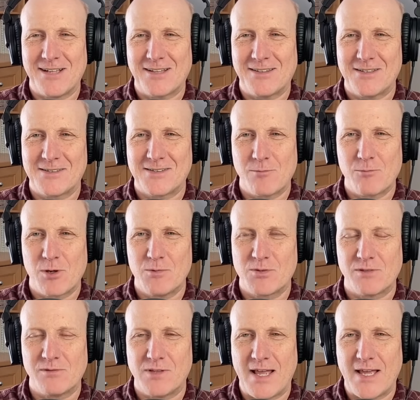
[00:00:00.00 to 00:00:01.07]
not the
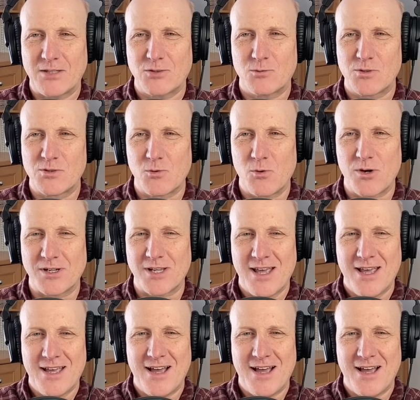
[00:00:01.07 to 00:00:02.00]
suburbs of last resort,